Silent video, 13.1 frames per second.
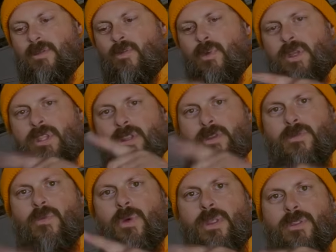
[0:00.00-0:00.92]
1
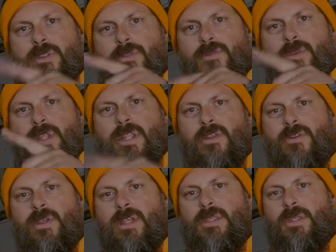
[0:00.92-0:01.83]
to 3
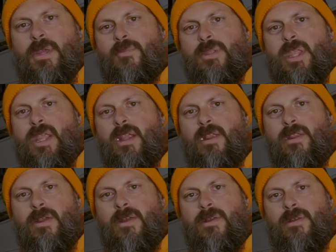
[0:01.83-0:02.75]
degrees up in the air,
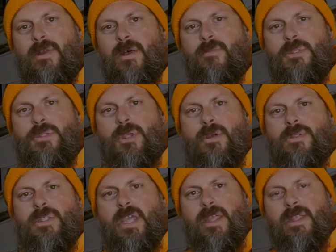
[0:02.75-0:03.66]
and I'll be so
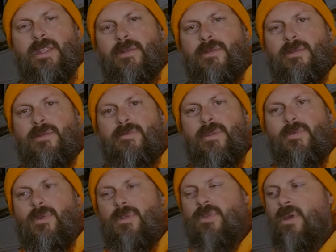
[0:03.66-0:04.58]
excited it'll be
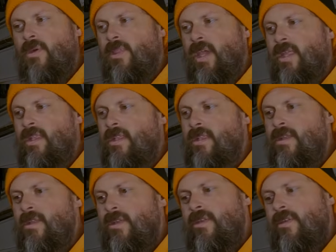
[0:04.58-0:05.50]
worth all that
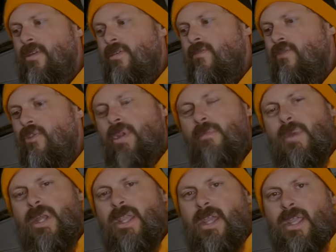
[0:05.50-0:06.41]
free
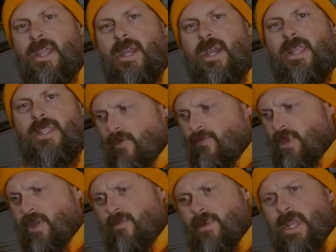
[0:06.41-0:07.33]
money I got.
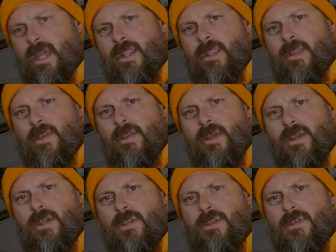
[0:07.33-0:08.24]
Hopefully everybody had a
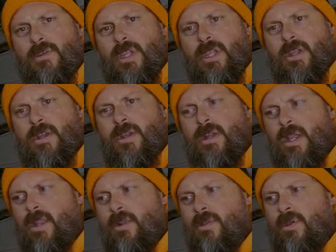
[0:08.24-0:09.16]
good new year.
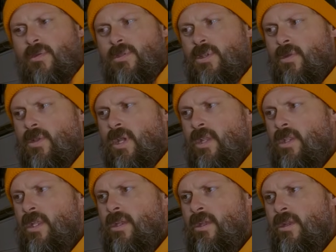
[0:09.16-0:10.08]
I don't know what's going on
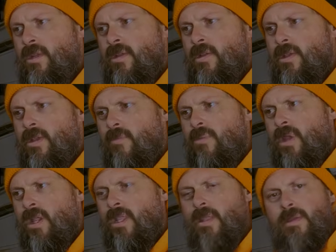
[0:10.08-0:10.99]
here. I'm
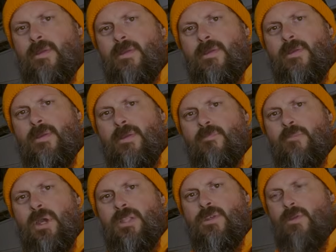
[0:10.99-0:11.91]
probably gonna
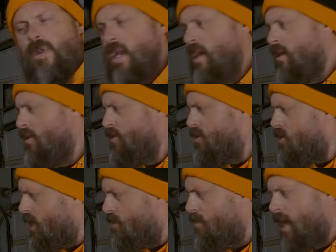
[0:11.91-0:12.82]
putz around,
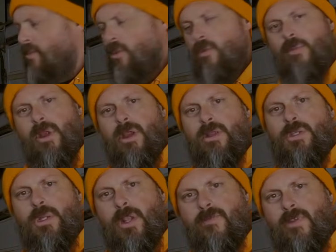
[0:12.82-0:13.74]
try to buy more
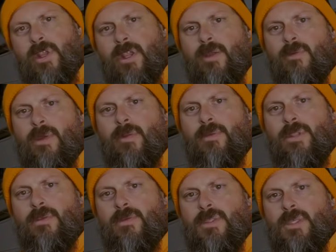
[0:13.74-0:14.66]
parts, try to figure out what I'm gonna
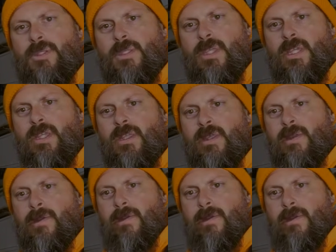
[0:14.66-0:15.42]
do with this thing,